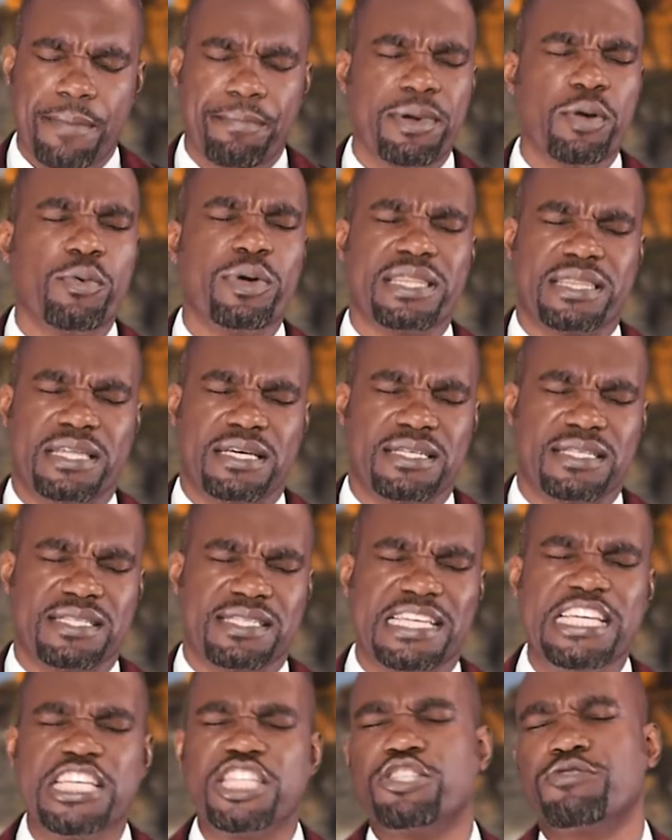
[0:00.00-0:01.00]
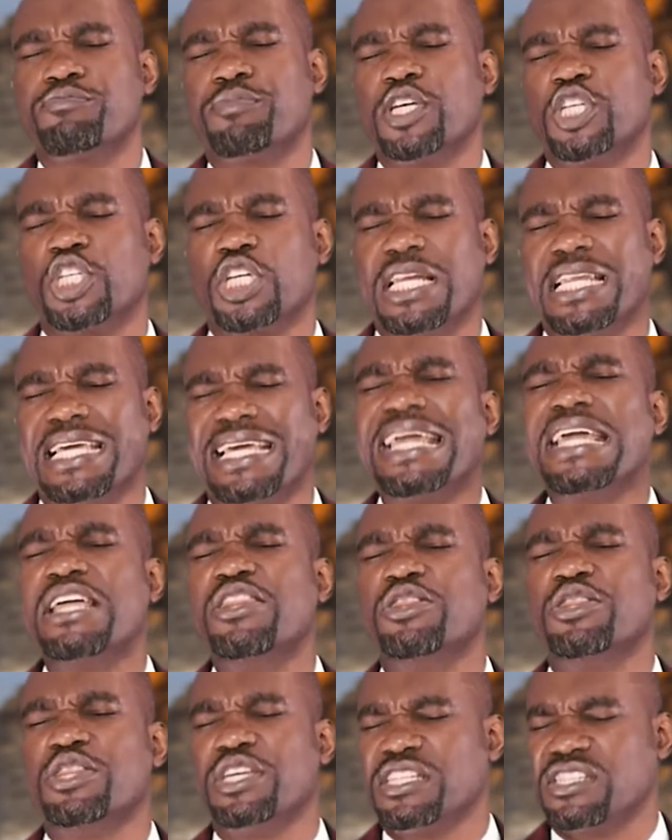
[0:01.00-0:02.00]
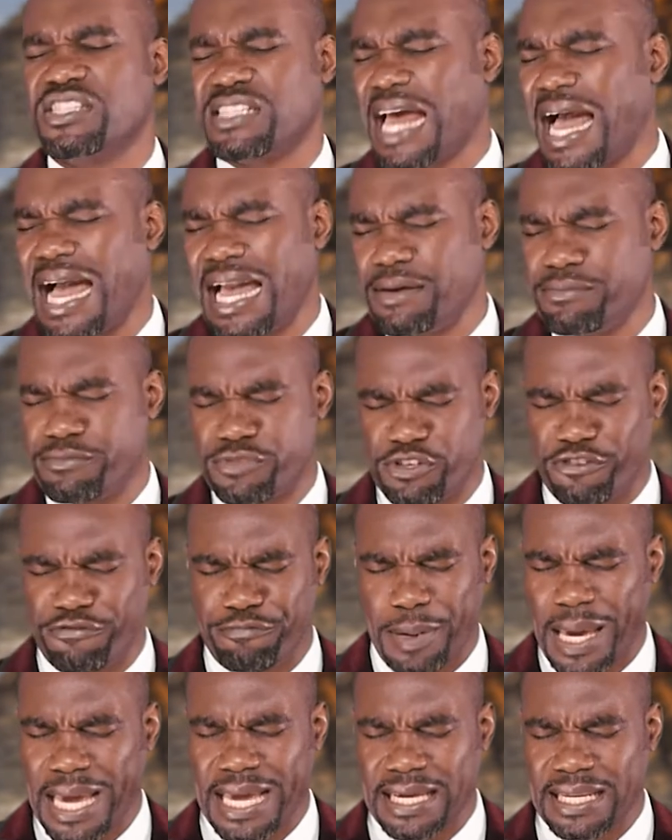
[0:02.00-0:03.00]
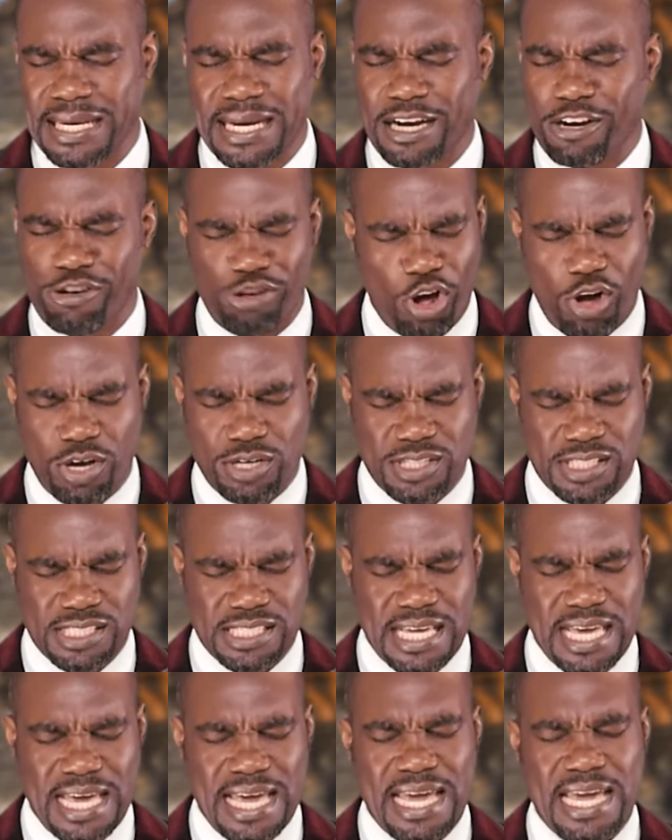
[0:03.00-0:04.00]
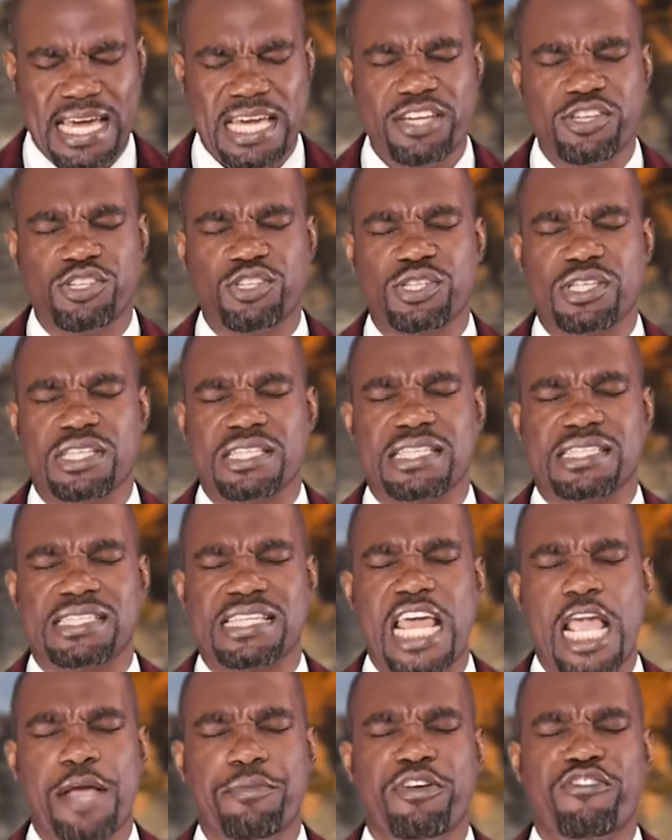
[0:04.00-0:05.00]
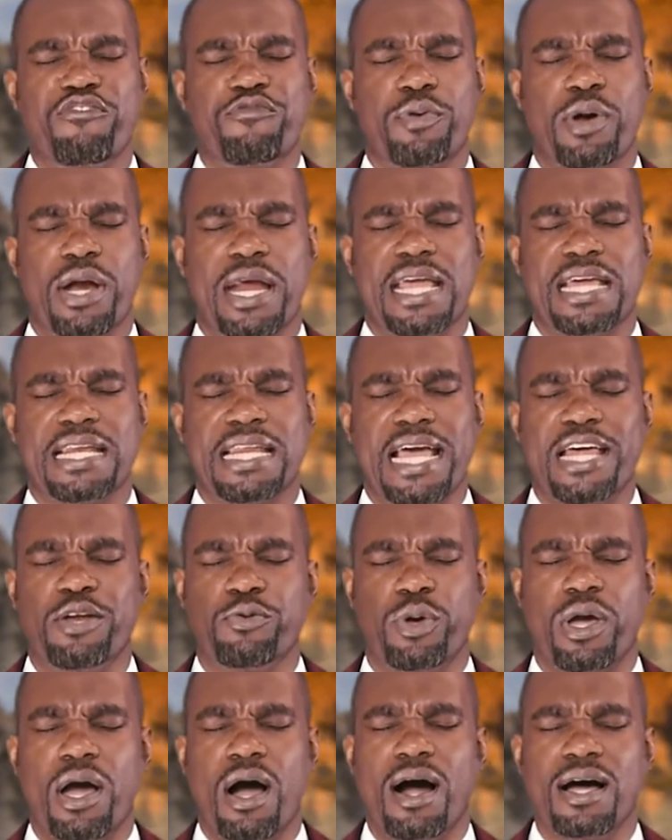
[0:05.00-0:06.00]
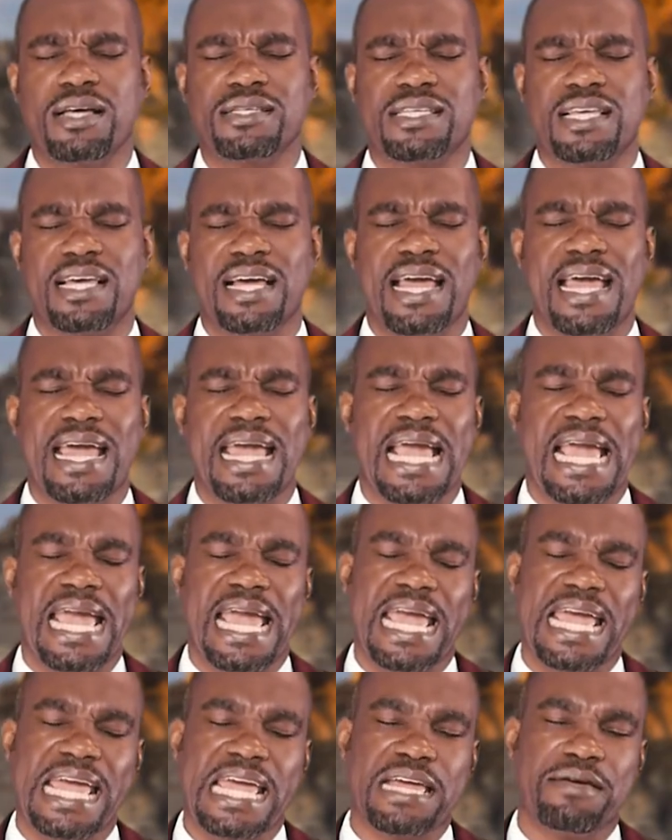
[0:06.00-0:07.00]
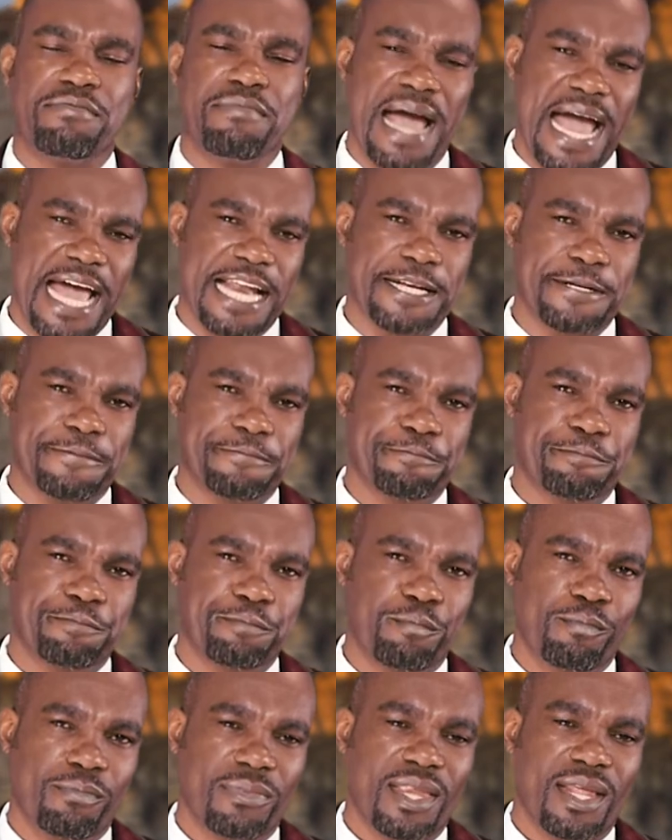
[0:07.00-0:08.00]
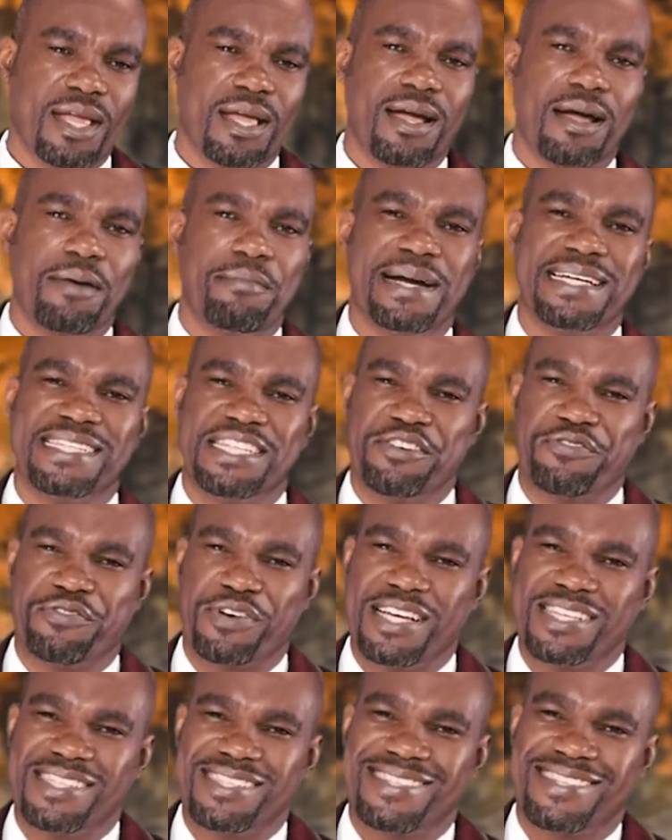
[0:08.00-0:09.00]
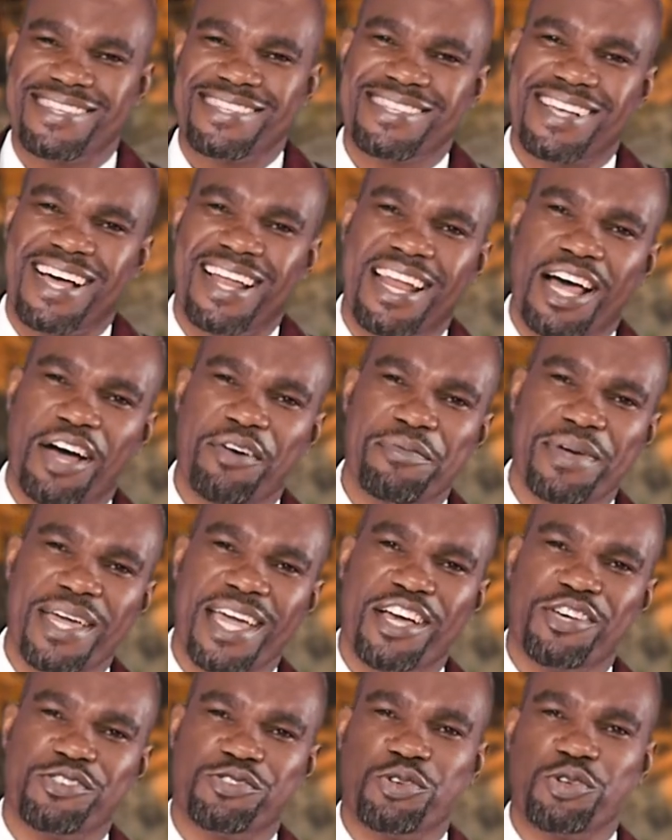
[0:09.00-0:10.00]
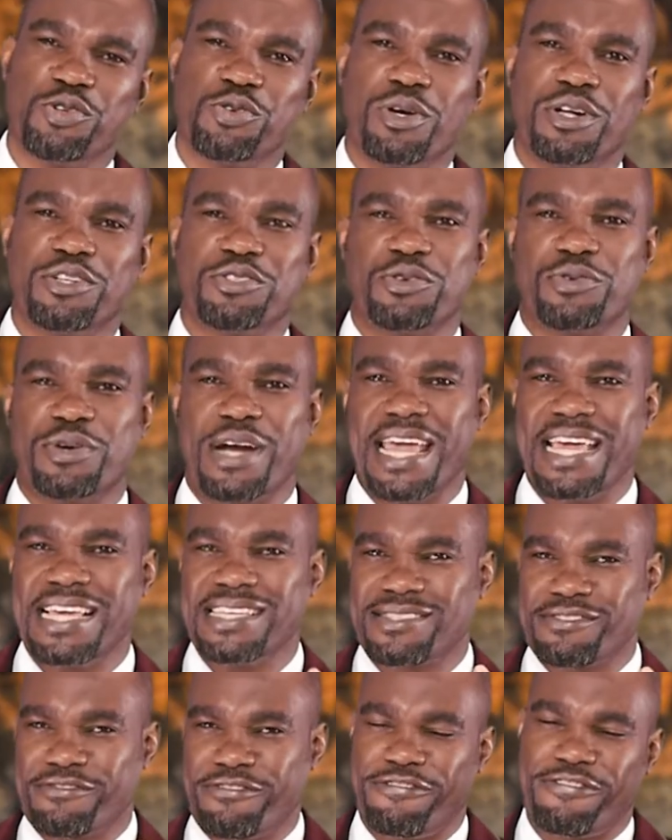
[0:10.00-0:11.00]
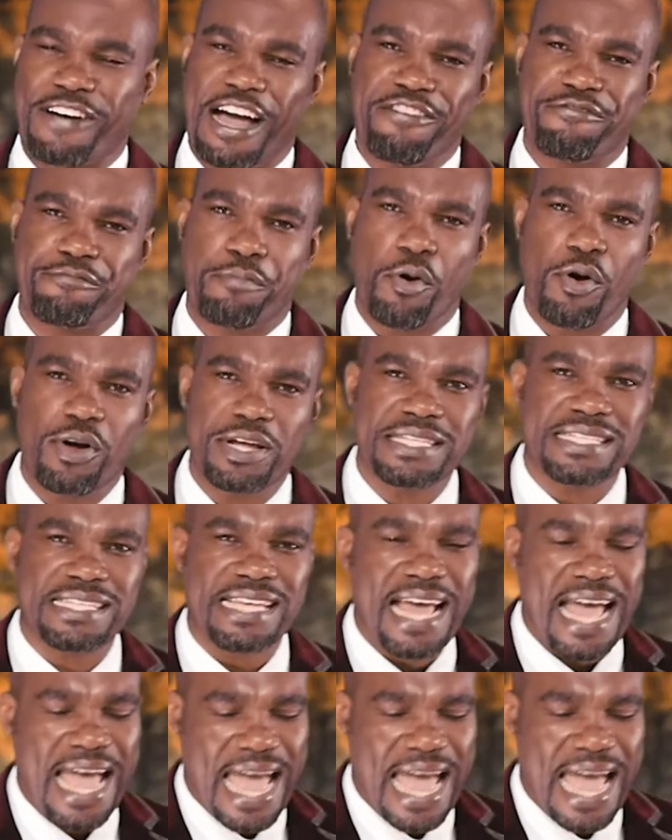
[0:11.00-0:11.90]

Be with us, especially in these times of pain and loss. In Jesus' name we've prayed and we ask, Amen. My dear friends, just allow me as usual to raise five points